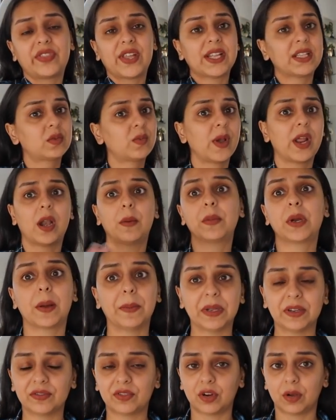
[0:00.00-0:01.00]
That's where I'm
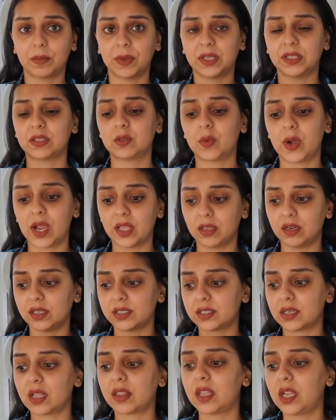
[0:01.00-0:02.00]
coming from, I swear.
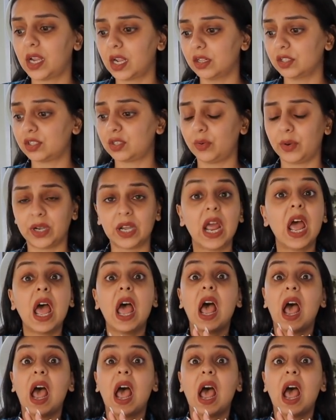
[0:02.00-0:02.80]
There's nothing else to it.